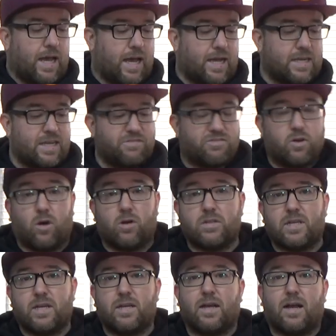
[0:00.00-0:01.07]
And I've
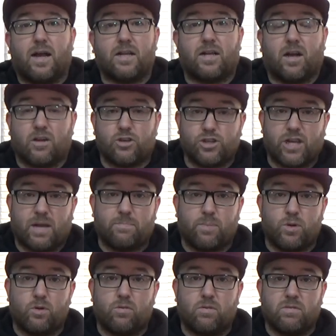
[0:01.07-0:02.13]
got a car
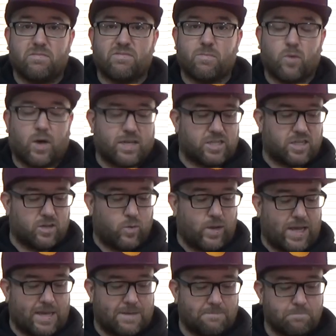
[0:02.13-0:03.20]
shampoo from Wax and
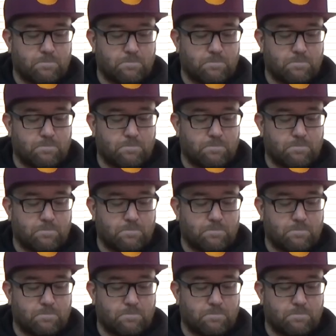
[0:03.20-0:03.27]
Away.